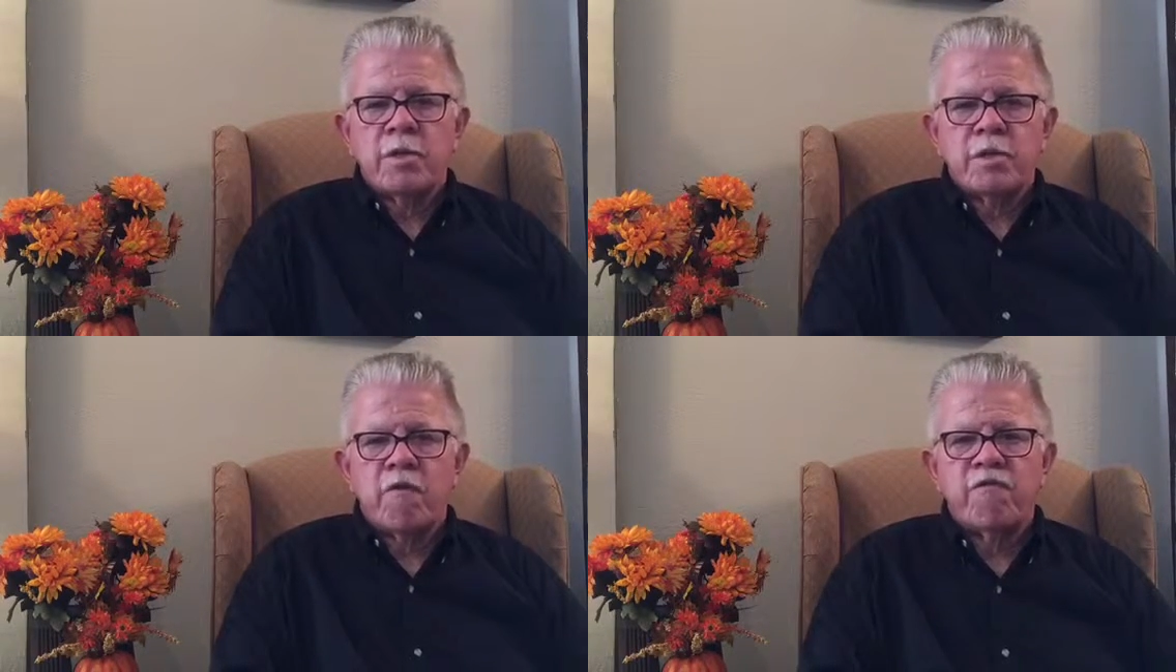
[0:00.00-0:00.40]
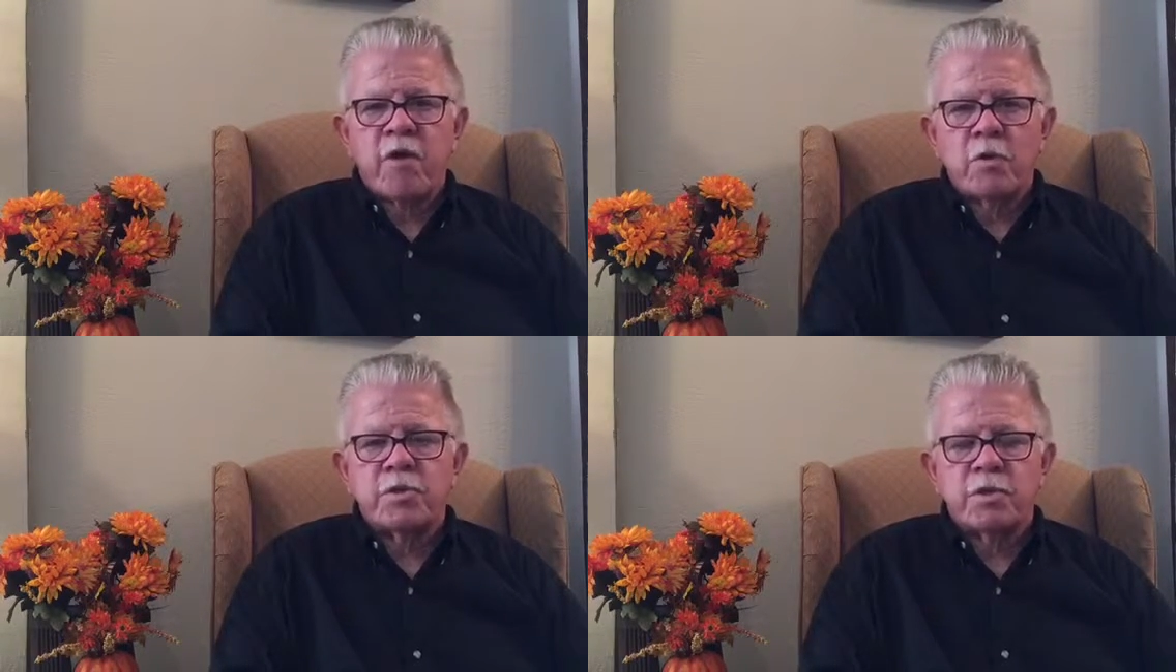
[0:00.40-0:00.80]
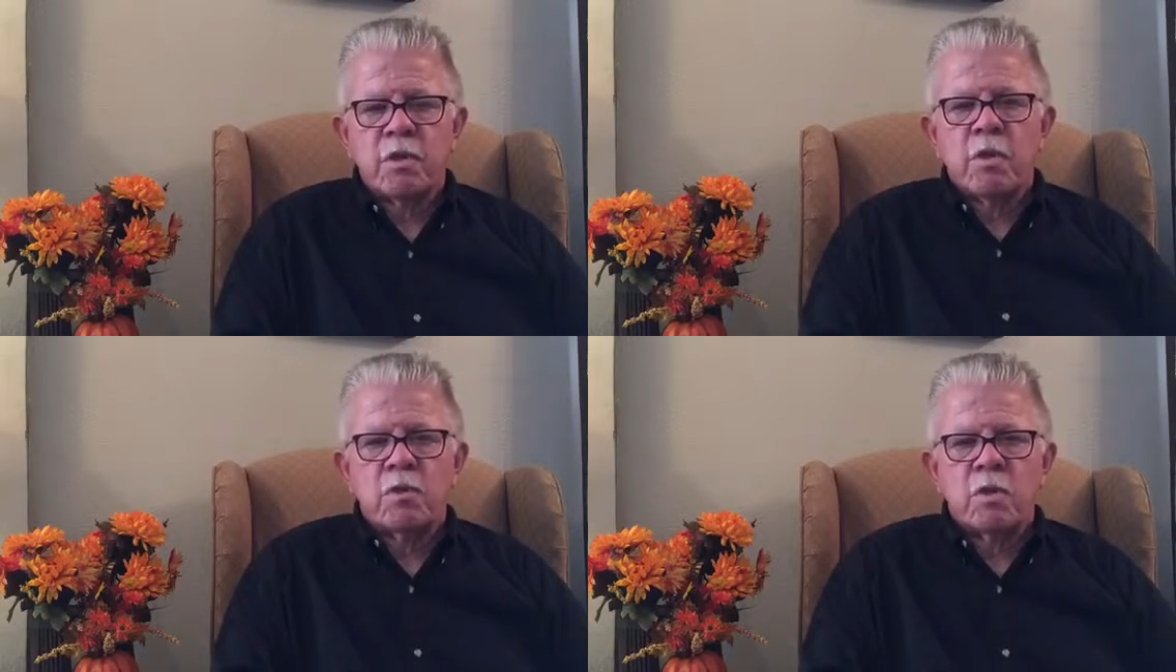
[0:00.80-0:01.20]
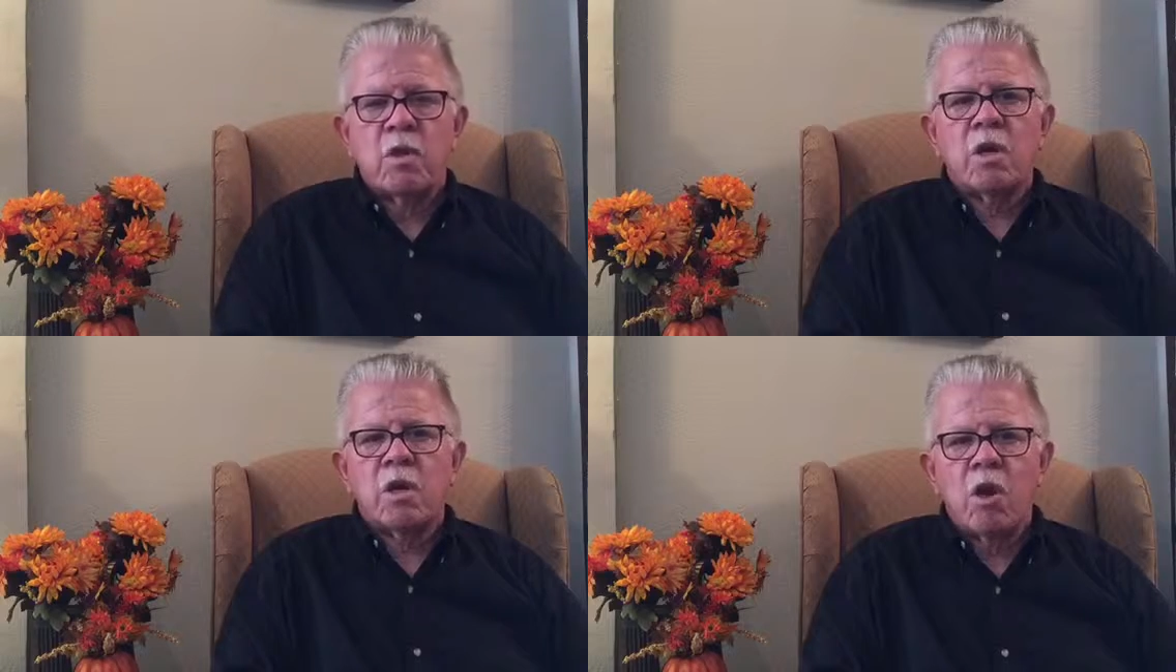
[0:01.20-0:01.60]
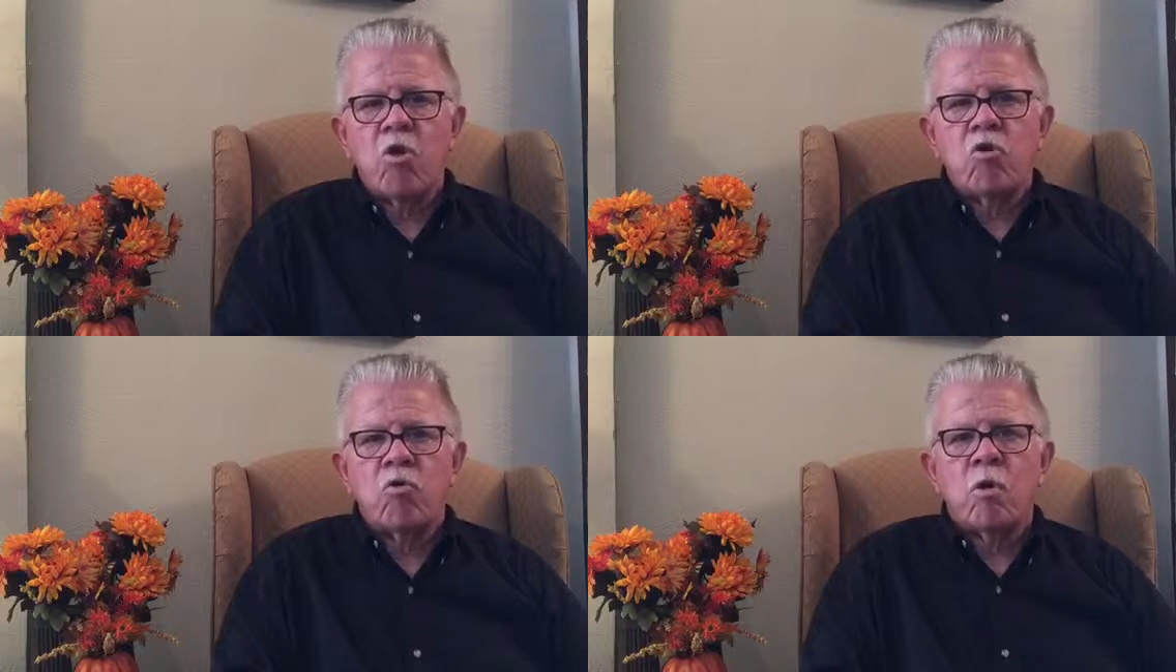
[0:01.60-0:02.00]
So folks, you're not
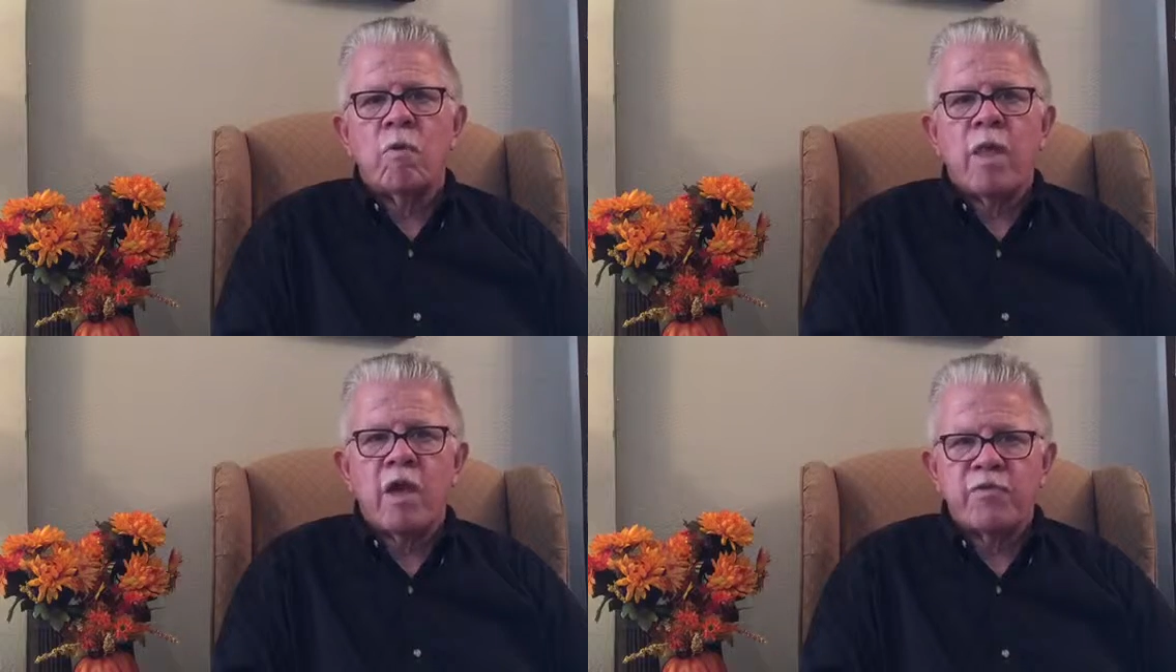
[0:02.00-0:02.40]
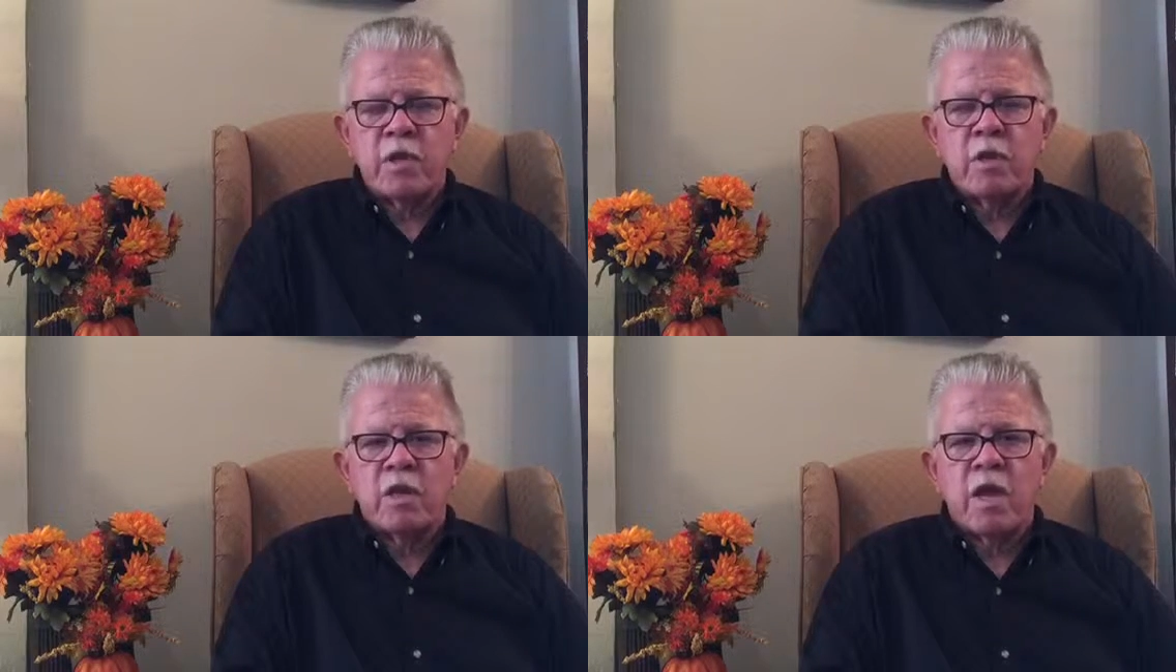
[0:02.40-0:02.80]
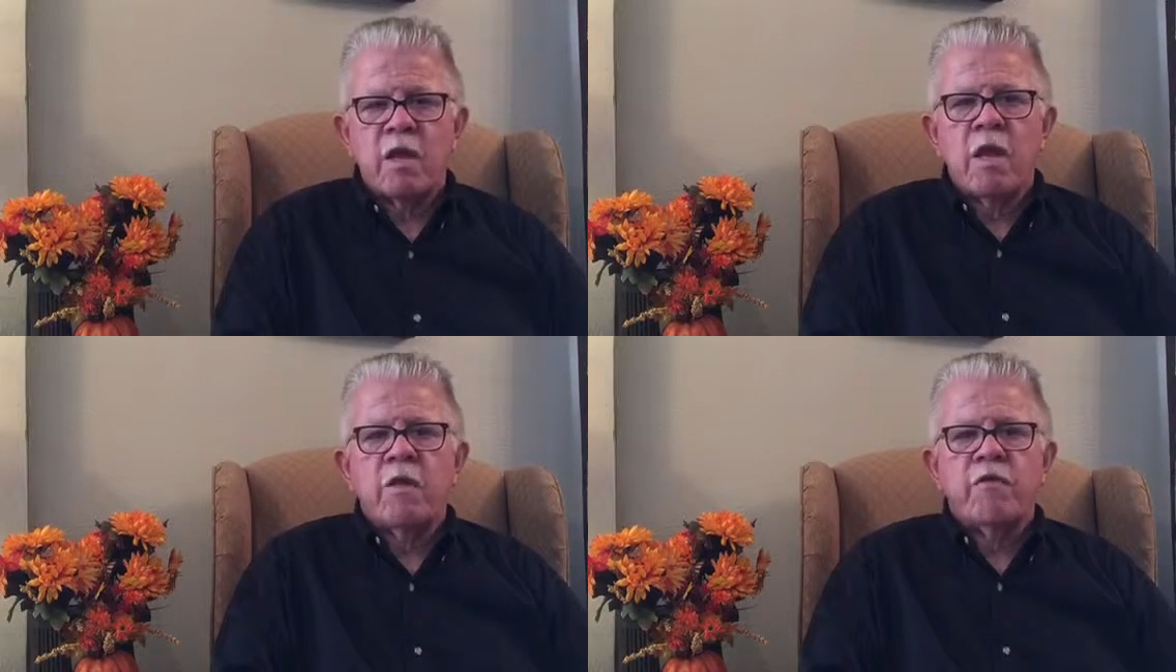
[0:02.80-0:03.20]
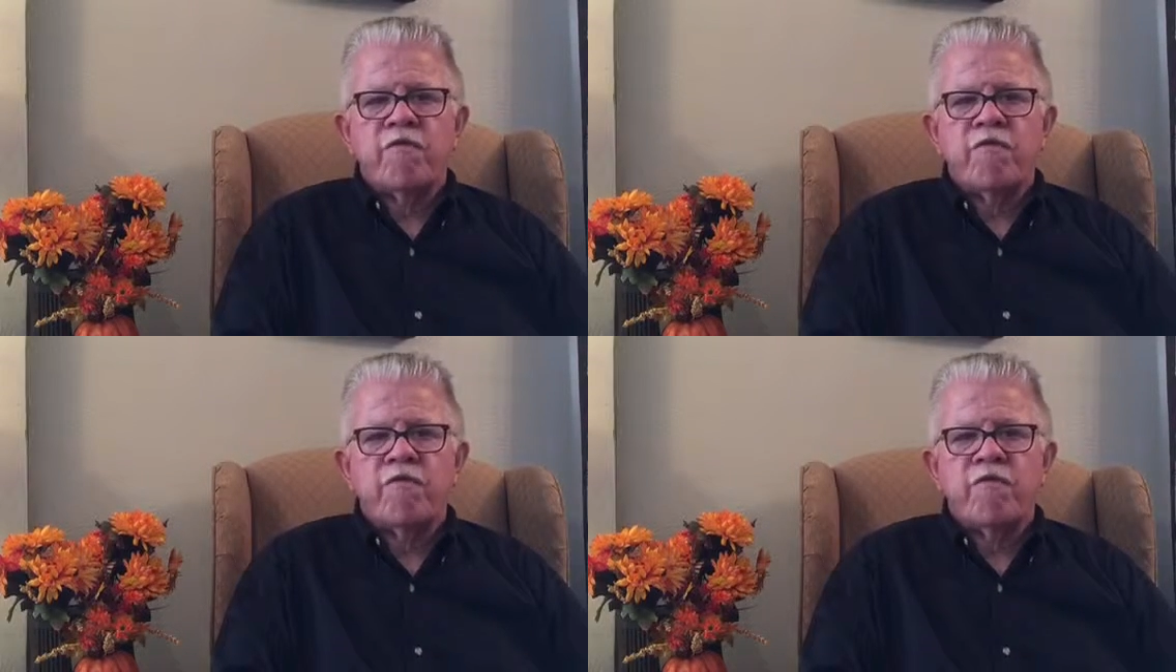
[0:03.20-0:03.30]
alone out there today.